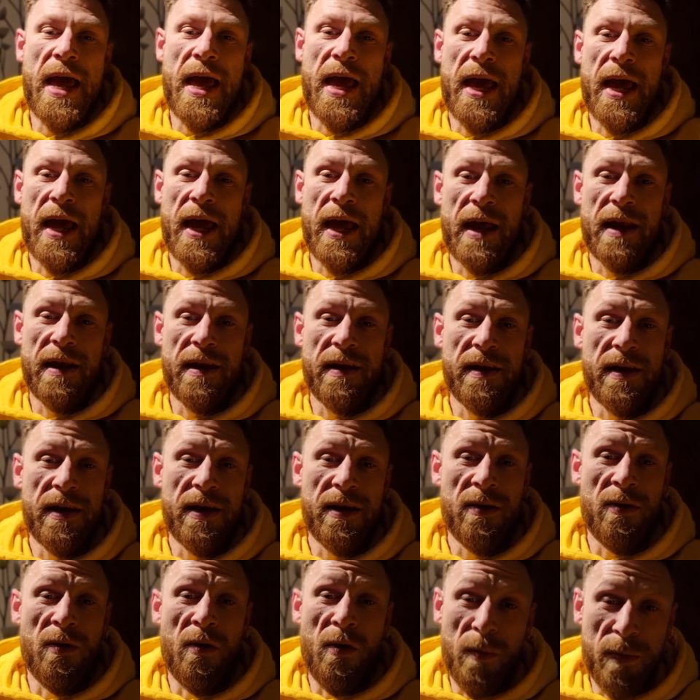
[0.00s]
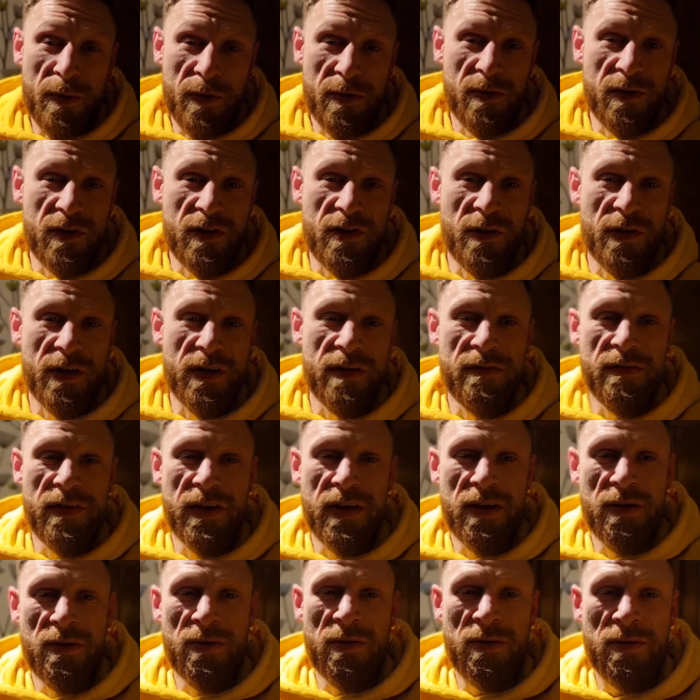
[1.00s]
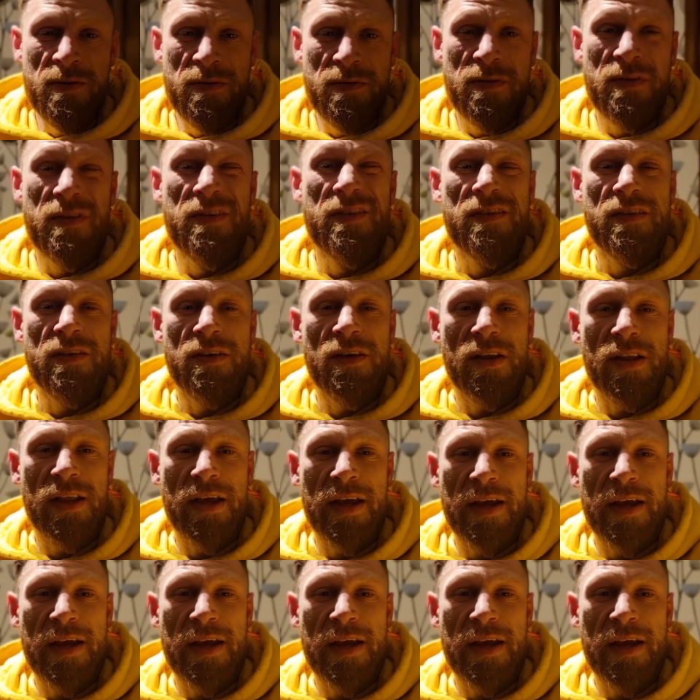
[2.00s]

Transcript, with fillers: and uh, hope you enjoy the video. See you